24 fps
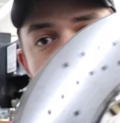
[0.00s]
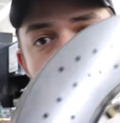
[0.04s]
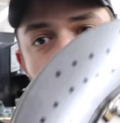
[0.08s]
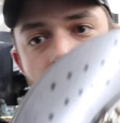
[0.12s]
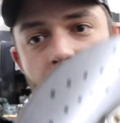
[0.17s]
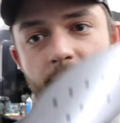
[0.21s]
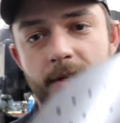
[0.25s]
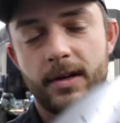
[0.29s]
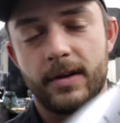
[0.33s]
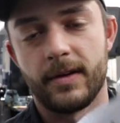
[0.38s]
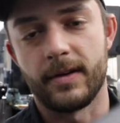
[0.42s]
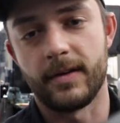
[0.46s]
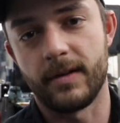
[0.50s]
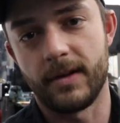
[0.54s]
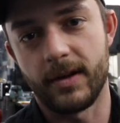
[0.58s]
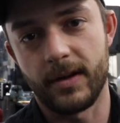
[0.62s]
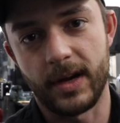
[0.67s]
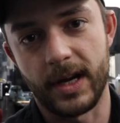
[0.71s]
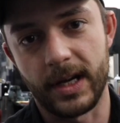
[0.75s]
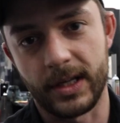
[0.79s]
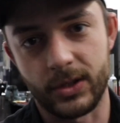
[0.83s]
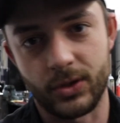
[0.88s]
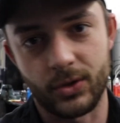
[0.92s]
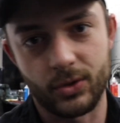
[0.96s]
This is a
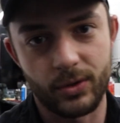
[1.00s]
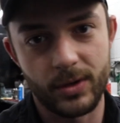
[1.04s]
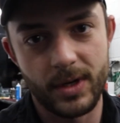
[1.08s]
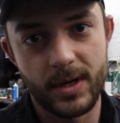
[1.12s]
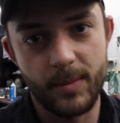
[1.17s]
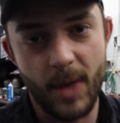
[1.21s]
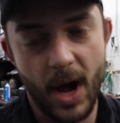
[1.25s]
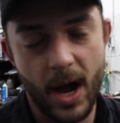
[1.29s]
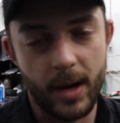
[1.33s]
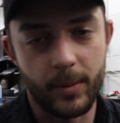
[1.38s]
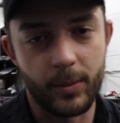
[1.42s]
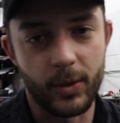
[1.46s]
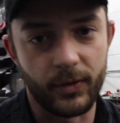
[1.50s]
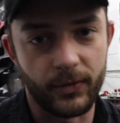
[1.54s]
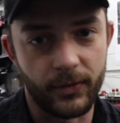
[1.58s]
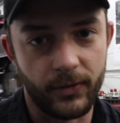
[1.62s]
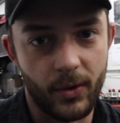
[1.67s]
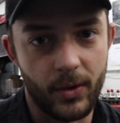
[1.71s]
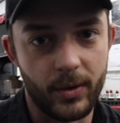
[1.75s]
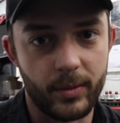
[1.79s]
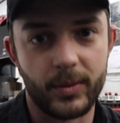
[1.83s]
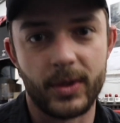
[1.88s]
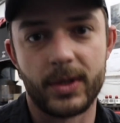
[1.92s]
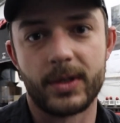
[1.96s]
extreme high
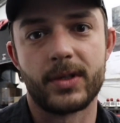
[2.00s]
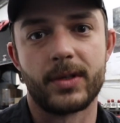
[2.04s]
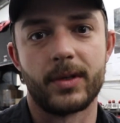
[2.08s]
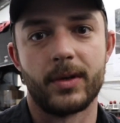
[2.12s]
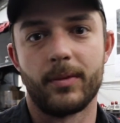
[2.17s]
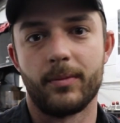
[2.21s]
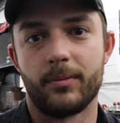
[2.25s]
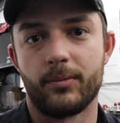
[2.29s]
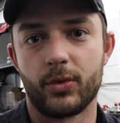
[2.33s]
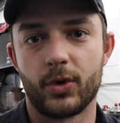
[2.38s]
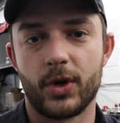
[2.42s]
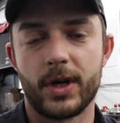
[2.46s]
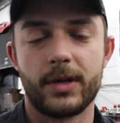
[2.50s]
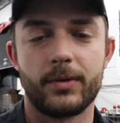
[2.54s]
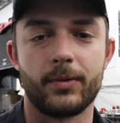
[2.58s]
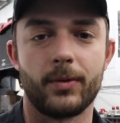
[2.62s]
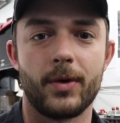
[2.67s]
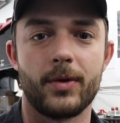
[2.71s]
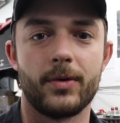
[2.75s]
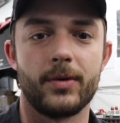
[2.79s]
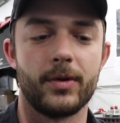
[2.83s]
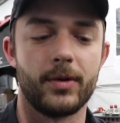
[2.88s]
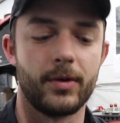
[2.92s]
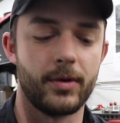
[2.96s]
performance brake
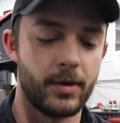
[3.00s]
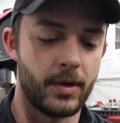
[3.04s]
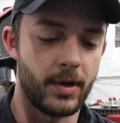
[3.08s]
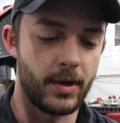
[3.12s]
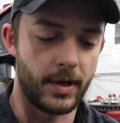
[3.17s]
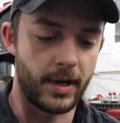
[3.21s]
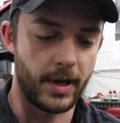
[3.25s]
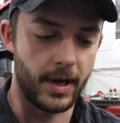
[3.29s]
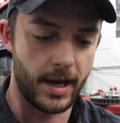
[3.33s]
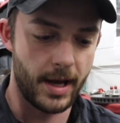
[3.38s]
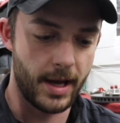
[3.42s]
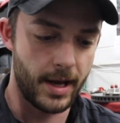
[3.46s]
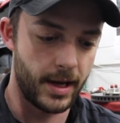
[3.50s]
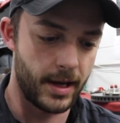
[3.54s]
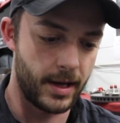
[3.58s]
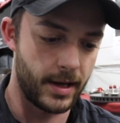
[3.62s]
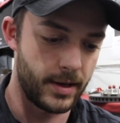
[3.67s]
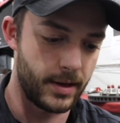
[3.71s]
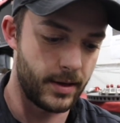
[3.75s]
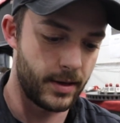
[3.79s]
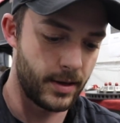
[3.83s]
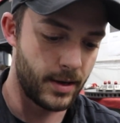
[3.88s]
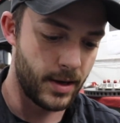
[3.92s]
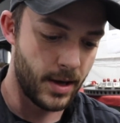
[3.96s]
rotor
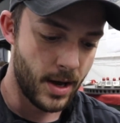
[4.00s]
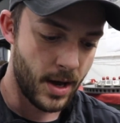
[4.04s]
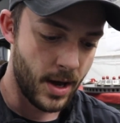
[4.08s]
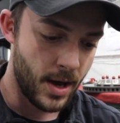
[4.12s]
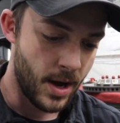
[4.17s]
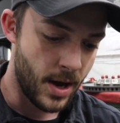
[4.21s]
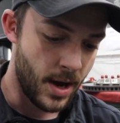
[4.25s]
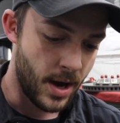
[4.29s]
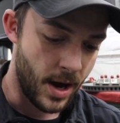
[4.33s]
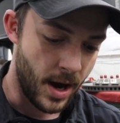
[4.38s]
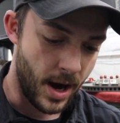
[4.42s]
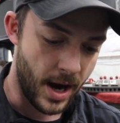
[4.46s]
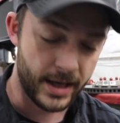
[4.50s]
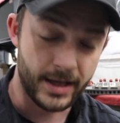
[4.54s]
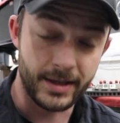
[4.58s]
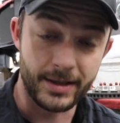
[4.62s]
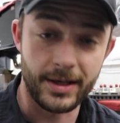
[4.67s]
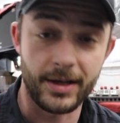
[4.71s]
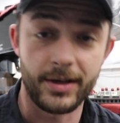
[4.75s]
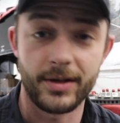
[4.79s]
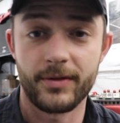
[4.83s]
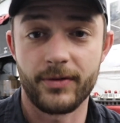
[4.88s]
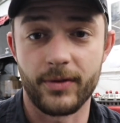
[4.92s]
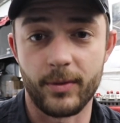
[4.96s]
and I can
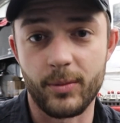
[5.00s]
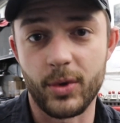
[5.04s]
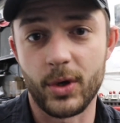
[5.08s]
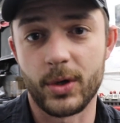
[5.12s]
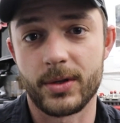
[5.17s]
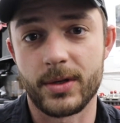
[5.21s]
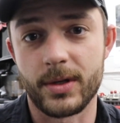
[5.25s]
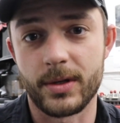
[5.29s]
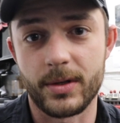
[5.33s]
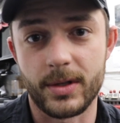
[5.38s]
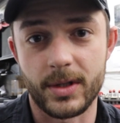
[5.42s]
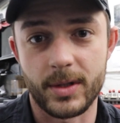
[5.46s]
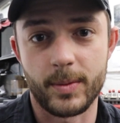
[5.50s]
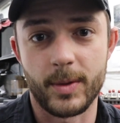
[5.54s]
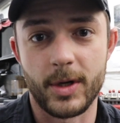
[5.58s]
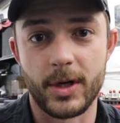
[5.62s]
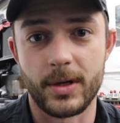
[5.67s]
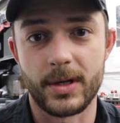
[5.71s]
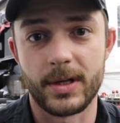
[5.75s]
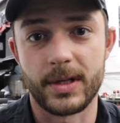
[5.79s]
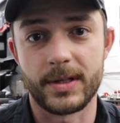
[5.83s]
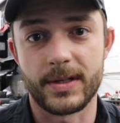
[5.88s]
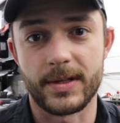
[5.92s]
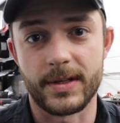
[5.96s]
tell you from personal
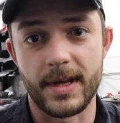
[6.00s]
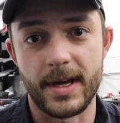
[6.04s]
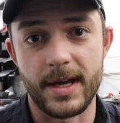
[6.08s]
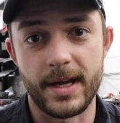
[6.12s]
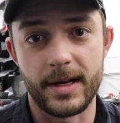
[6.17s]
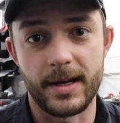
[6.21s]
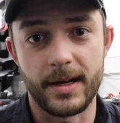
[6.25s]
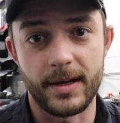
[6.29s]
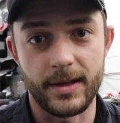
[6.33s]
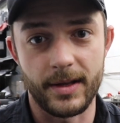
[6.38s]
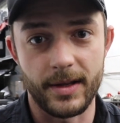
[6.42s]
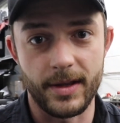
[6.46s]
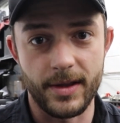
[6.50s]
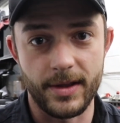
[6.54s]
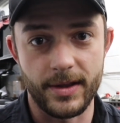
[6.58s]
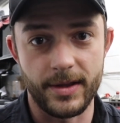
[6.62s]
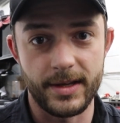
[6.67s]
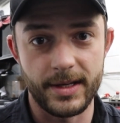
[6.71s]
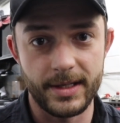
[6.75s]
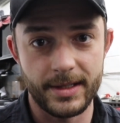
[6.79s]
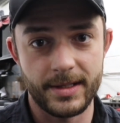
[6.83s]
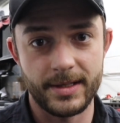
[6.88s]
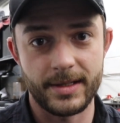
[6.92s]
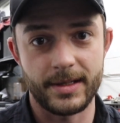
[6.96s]
experience that
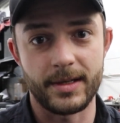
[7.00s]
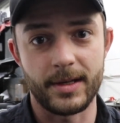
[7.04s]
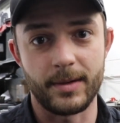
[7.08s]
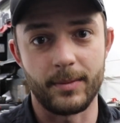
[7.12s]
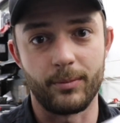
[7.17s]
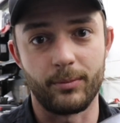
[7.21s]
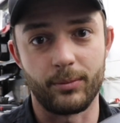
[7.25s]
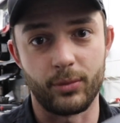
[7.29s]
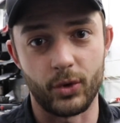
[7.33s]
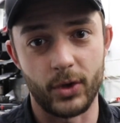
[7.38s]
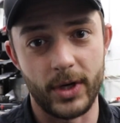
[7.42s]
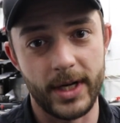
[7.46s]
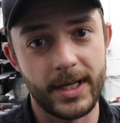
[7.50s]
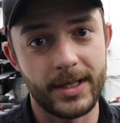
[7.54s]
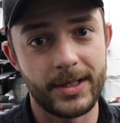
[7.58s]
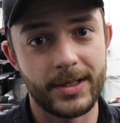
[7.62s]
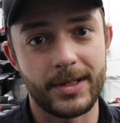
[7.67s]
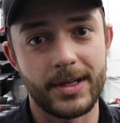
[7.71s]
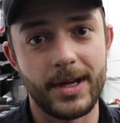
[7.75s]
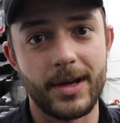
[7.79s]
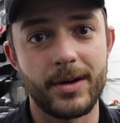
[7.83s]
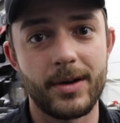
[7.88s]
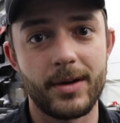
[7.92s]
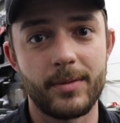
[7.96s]
this brake
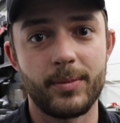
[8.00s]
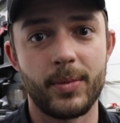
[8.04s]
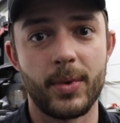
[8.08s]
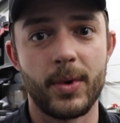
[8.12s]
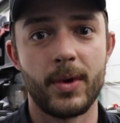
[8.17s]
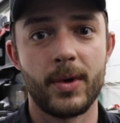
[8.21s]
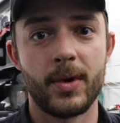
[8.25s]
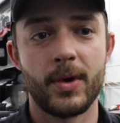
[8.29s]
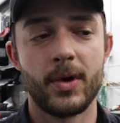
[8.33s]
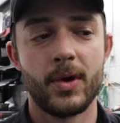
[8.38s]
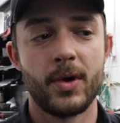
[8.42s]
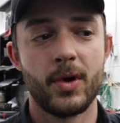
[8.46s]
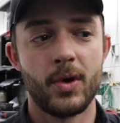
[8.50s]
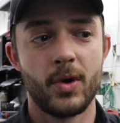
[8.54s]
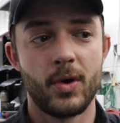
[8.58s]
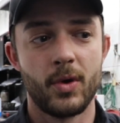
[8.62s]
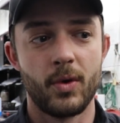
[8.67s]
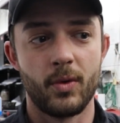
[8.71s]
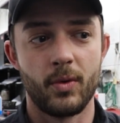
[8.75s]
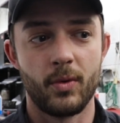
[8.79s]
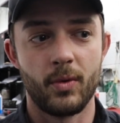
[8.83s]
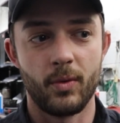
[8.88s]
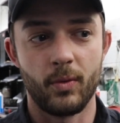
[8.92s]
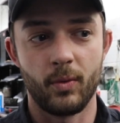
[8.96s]
setup
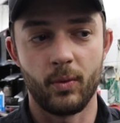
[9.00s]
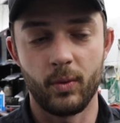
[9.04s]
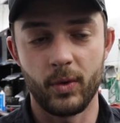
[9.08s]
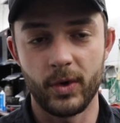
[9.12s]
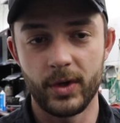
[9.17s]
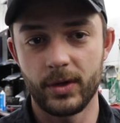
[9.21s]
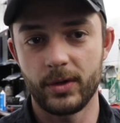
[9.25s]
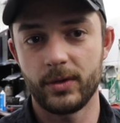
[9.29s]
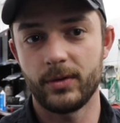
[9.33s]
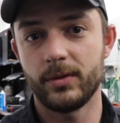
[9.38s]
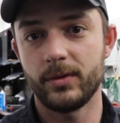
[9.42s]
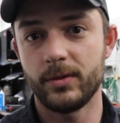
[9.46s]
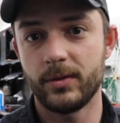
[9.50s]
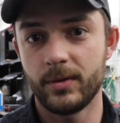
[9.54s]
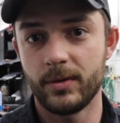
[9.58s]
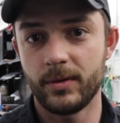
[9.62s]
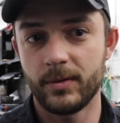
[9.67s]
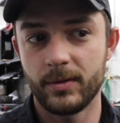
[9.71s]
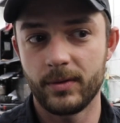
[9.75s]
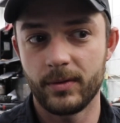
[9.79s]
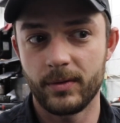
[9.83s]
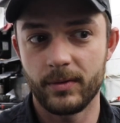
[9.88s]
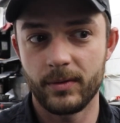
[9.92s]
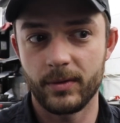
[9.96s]
will
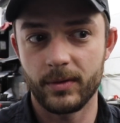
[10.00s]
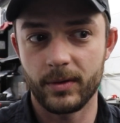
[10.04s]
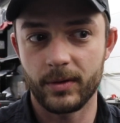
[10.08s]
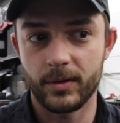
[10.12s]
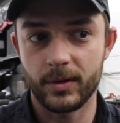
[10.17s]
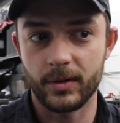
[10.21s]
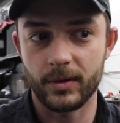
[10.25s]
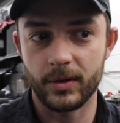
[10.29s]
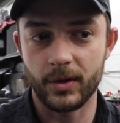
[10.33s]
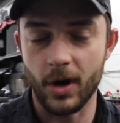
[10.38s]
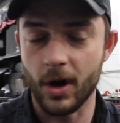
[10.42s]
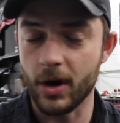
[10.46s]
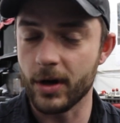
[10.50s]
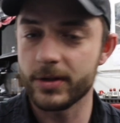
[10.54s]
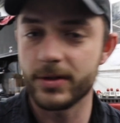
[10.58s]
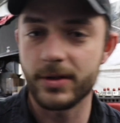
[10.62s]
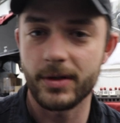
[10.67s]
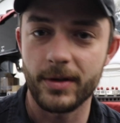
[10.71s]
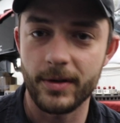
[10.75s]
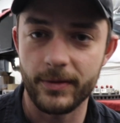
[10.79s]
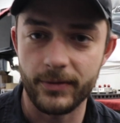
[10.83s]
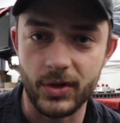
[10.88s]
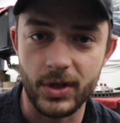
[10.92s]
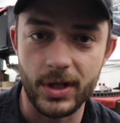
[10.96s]
cause
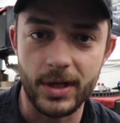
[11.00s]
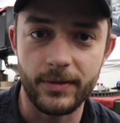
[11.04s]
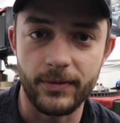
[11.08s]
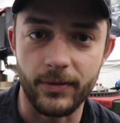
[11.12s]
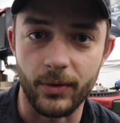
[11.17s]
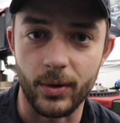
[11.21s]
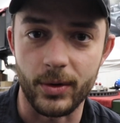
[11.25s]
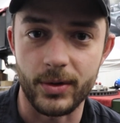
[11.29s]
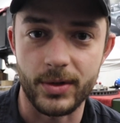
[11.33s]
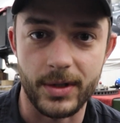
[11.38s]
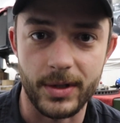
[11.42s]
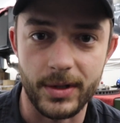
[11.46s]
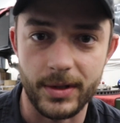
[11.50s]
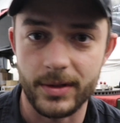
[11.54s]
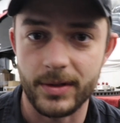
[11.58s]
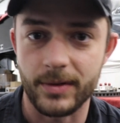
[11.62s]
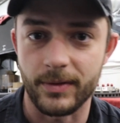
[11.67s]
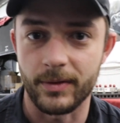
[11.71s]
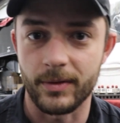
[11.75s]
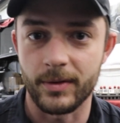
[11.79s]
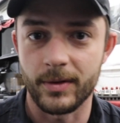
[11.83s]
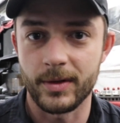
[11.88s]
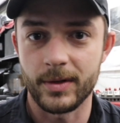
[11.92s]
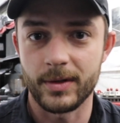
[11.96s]
enough
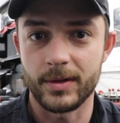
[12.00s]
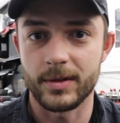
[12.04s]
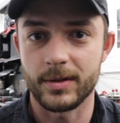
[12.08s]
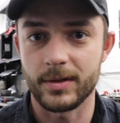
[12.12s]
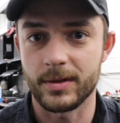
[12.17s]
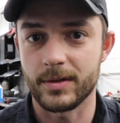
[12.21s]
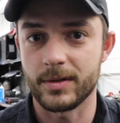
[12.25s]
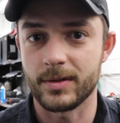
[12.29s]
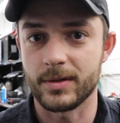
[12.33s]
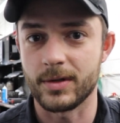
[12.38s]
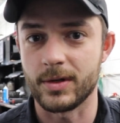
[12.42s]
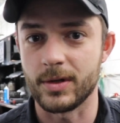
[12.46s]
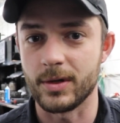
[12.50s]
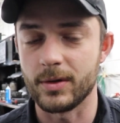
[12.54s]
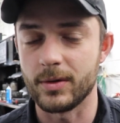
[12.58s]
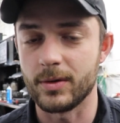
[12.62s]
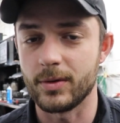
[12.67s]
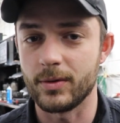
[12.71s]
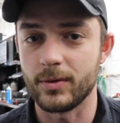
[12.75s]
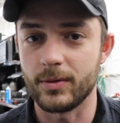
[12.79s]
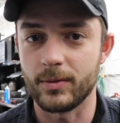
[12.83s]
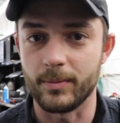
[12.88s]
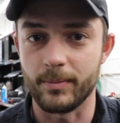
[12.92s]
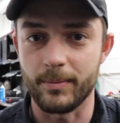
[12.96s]
g-forces
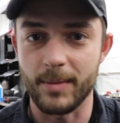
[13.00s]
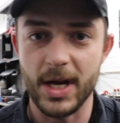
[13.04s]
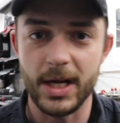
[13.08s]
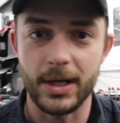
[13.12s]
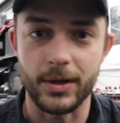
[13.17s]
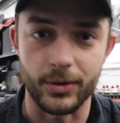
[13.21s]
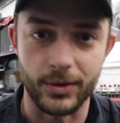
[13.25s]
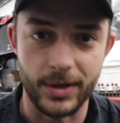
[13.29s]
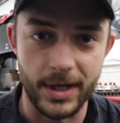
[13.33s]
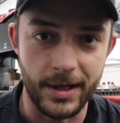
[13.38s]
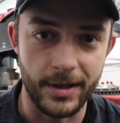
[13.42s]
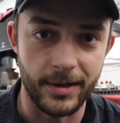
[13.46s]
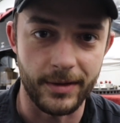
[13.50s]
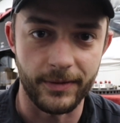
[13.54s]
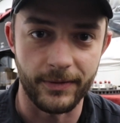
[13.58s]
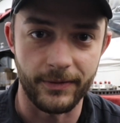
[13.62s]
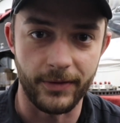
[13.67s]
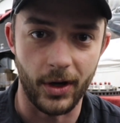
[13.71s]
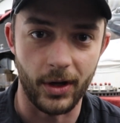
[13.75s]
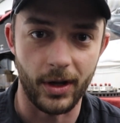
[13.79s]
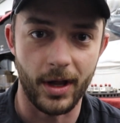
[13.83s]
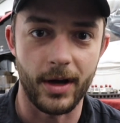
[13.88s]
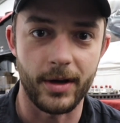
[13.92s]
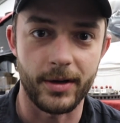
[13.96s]
to make your teeth
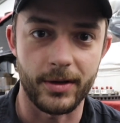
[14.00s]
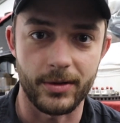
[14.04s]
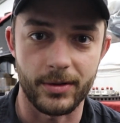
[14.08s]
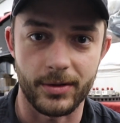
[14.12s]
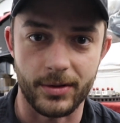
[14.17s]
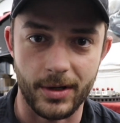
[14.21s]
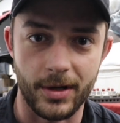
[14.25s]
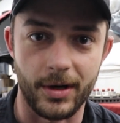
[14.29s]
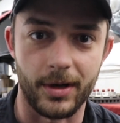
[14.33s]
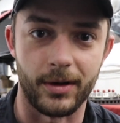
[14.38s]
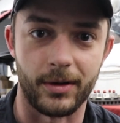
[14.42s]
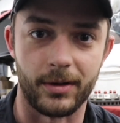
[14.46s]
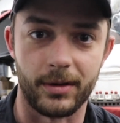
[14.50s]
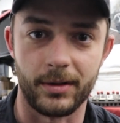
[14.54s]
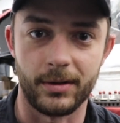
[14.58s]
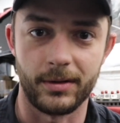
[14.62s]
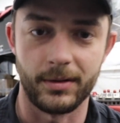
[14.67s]
fall out of your skull.